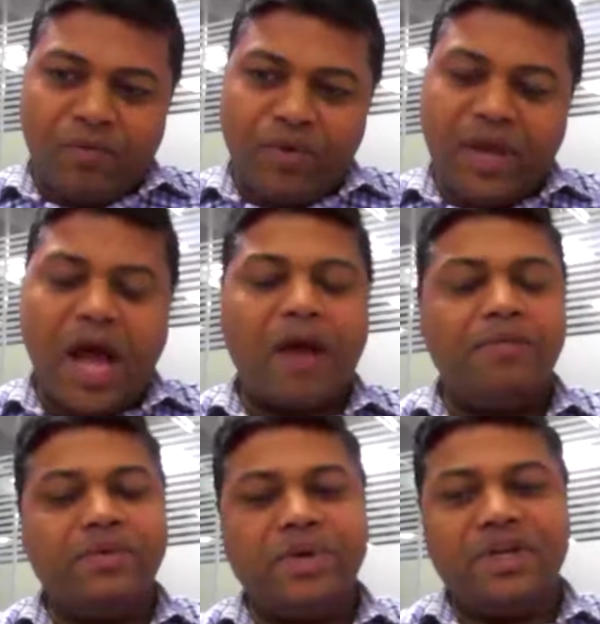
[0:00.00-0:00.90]
We
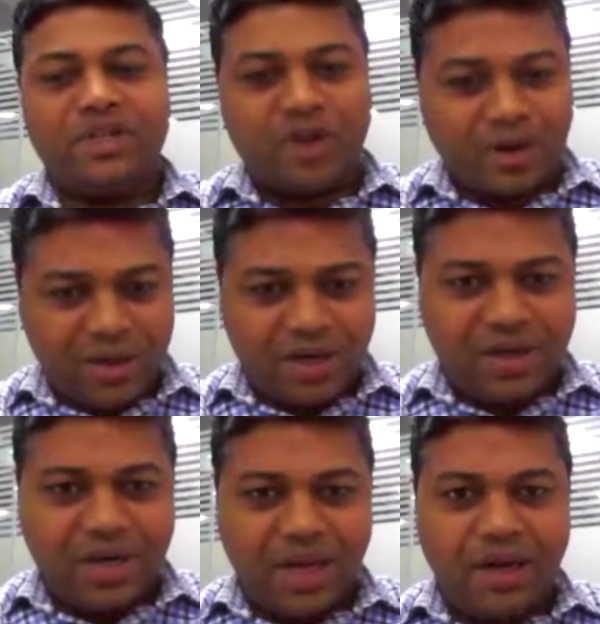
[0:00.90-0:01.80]
have
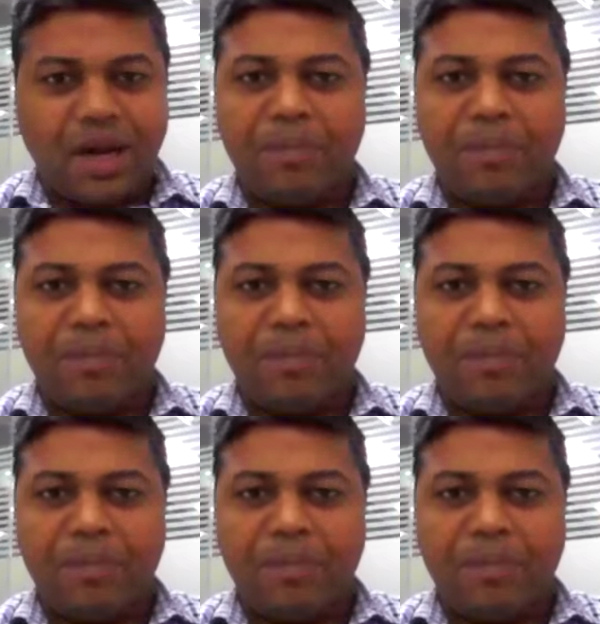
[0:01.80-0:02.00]
instructed the dean.